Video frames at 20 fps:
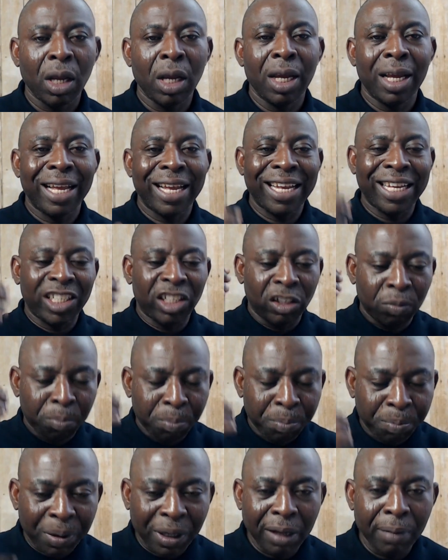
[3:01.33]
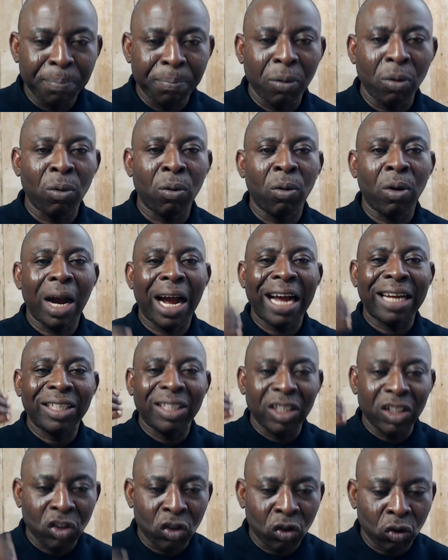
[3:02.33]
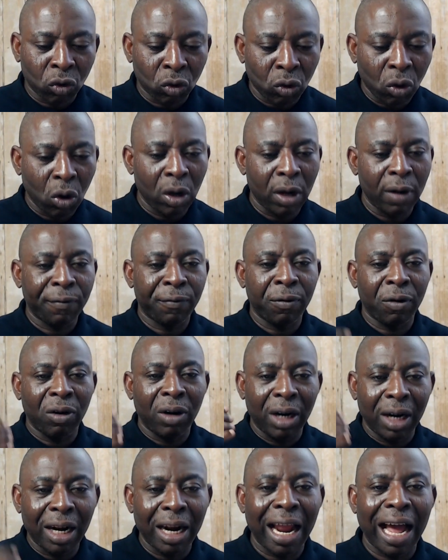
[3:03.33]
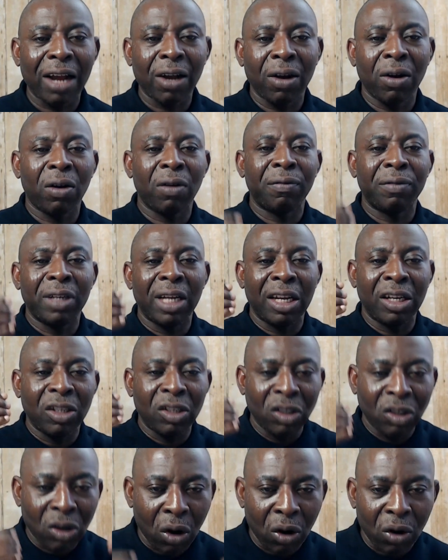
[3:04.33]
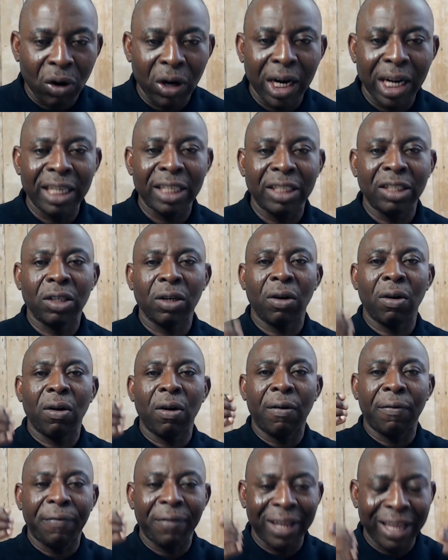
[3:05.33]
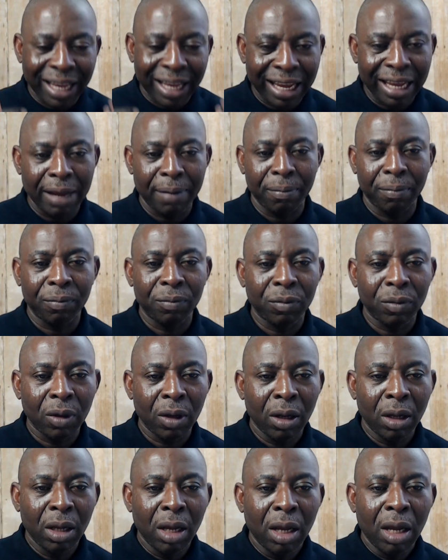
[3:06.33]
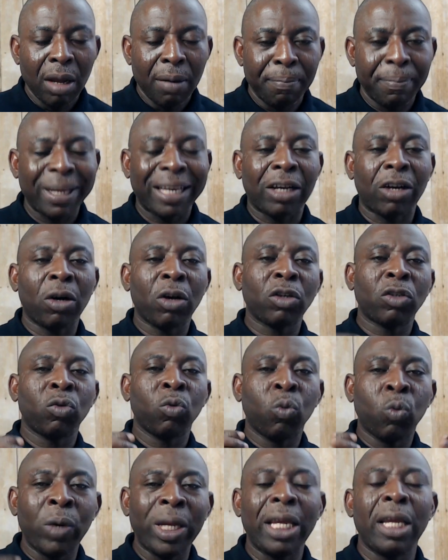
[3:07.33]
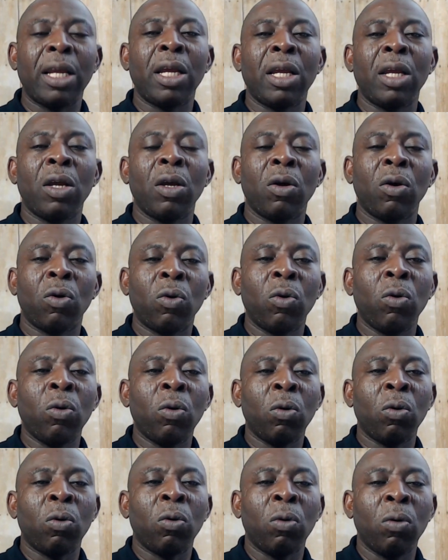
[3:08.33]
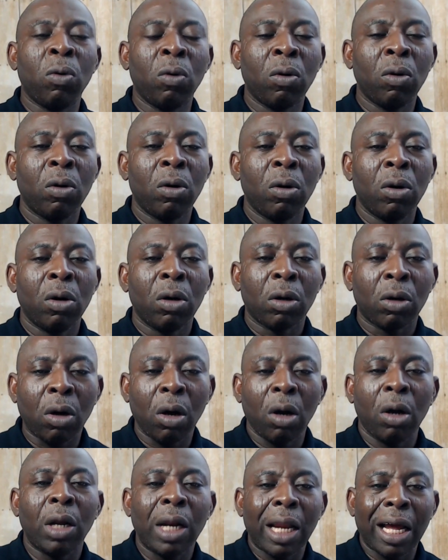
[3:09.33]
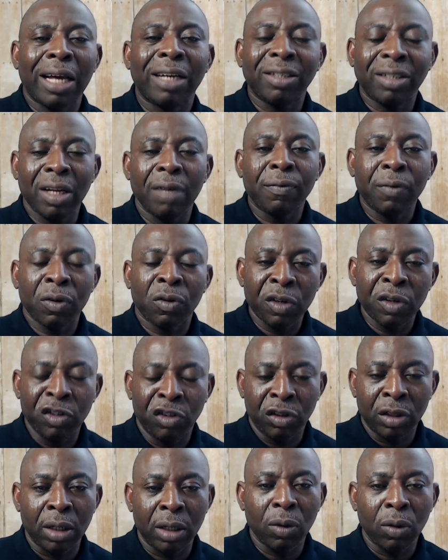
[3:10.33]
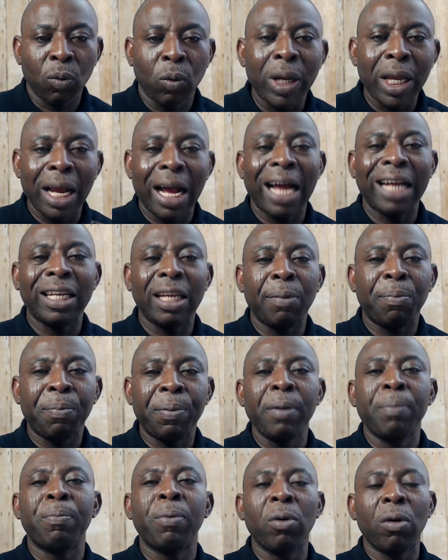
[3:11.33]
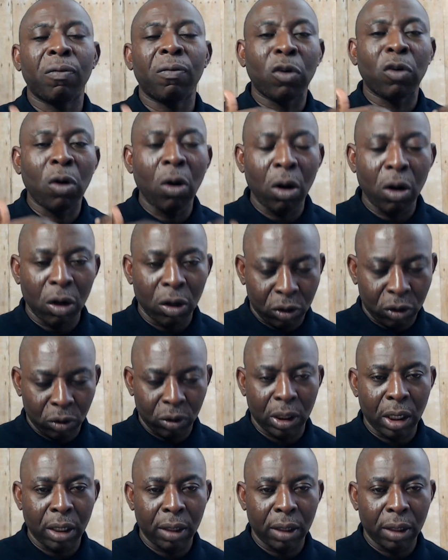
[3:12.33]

His people are destroyed for lack of the knowledge of him. Because we who call ourselves Christian, we are the people of God today.